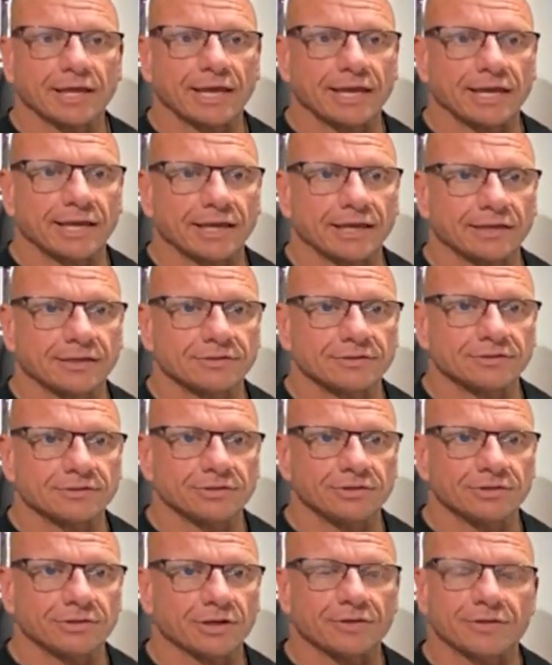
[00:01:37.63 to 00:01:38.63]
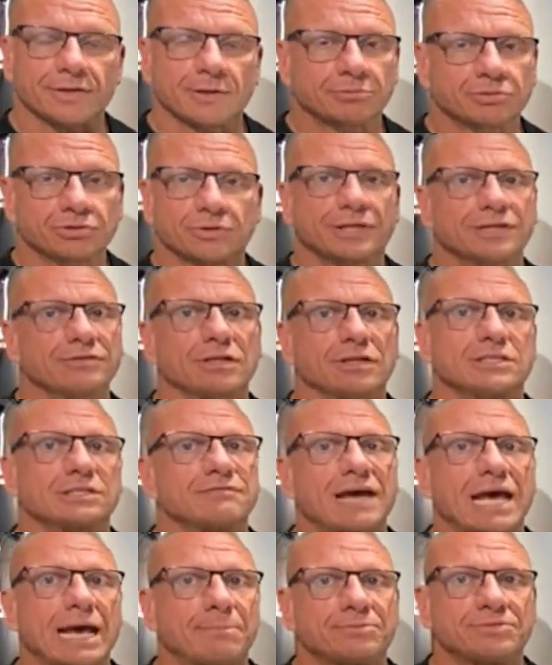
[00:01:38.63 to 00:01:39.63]
And I'm sure there's lots
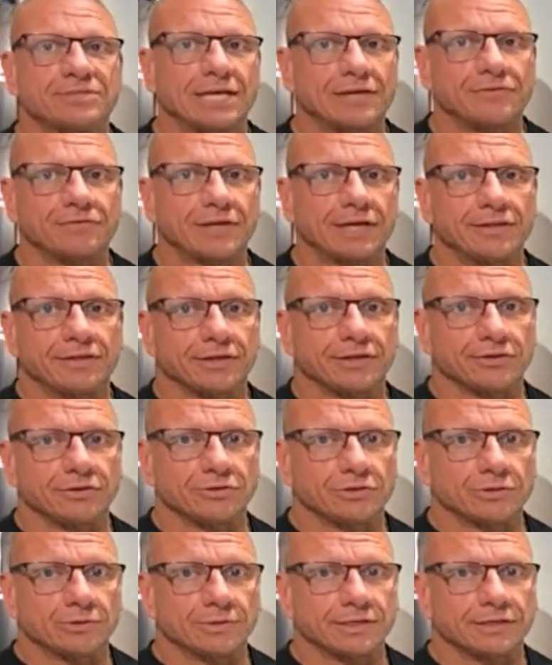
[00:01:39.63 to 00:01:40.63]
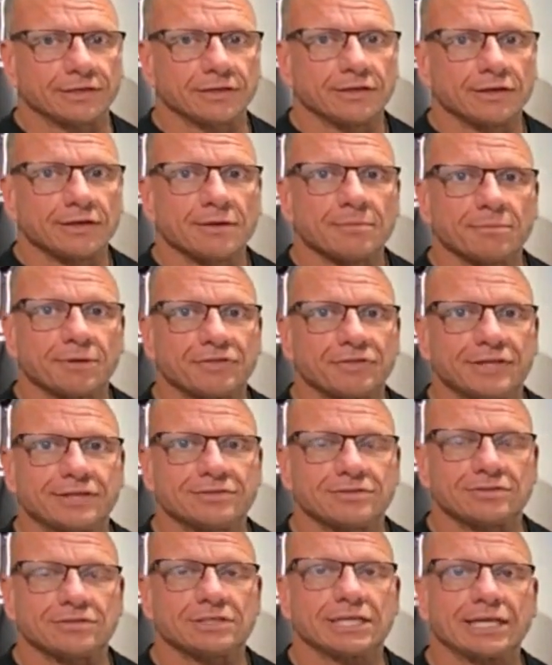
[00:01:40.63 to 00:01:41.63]
of apps out there that can do it, but
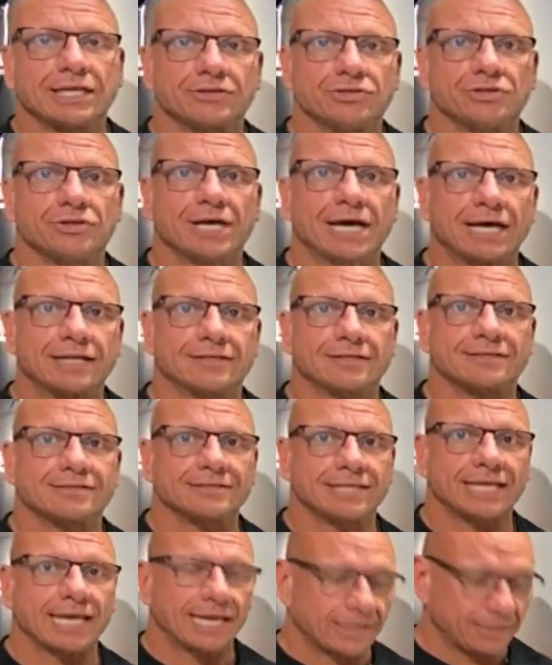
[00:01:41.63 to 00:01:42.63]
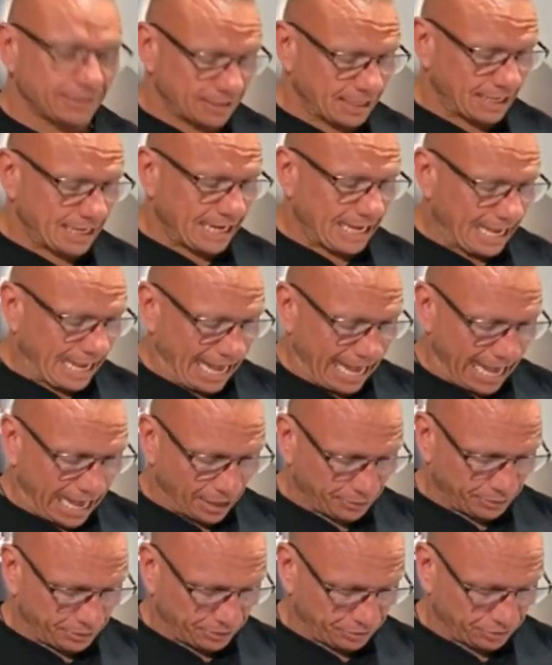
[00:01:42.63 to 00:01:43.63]
this is to get you to understand
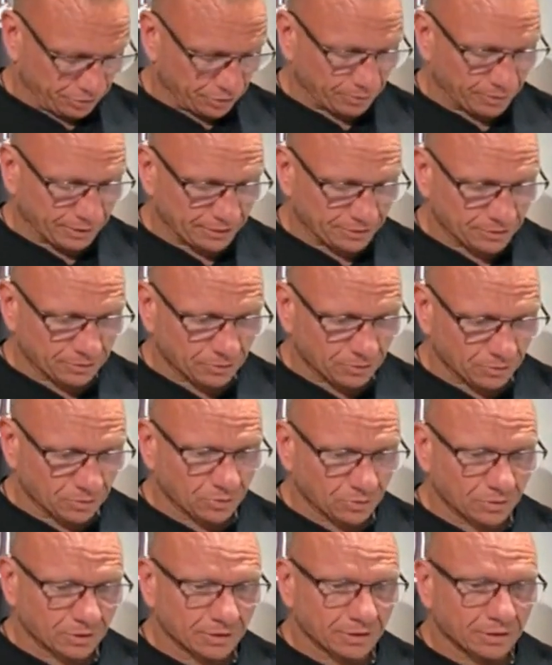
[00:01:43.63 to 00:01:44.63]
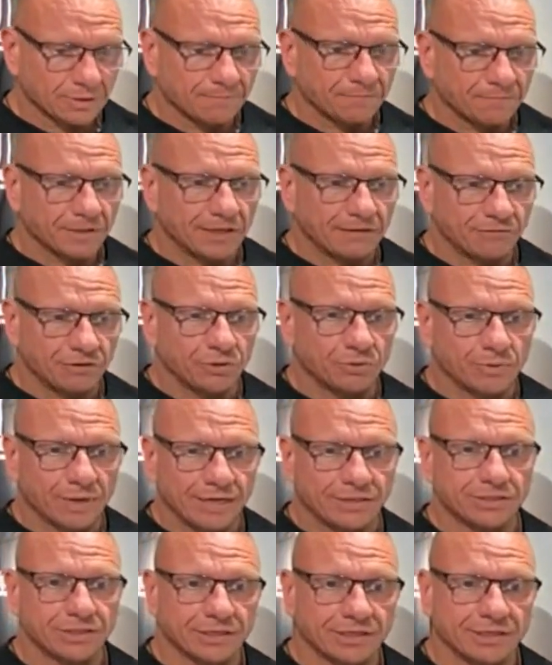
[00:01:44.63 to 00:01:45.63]
how you do it, or if you're
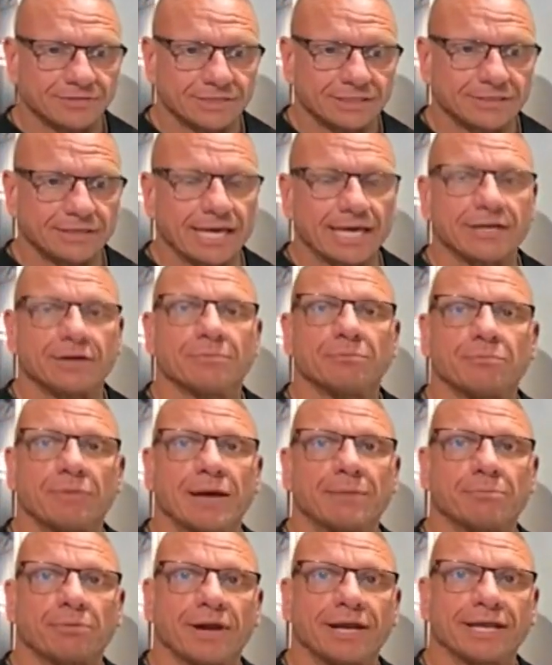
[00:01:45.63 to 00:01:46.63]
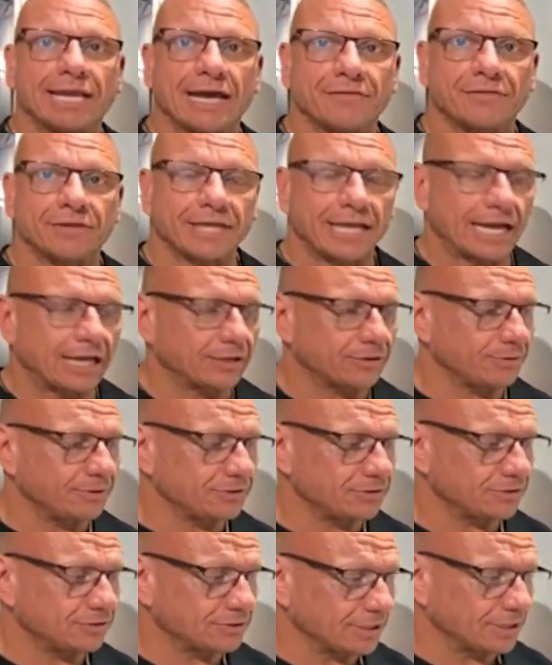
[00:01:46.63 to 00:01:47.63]
actually going to sit down and break out the
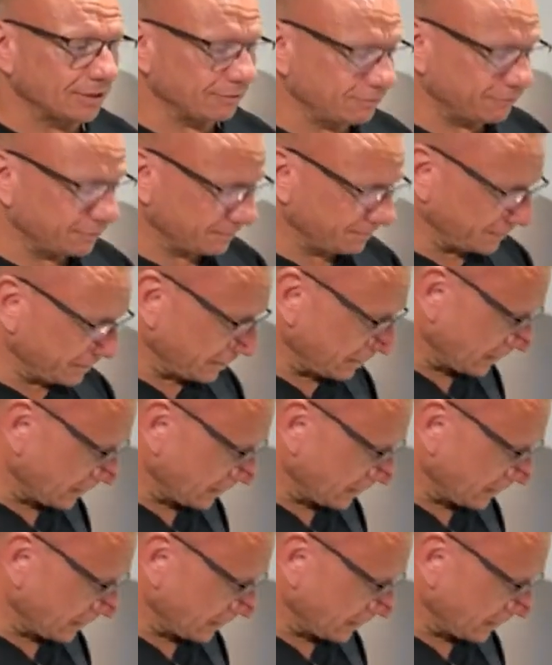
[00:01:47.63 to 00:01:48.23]
calories yourself.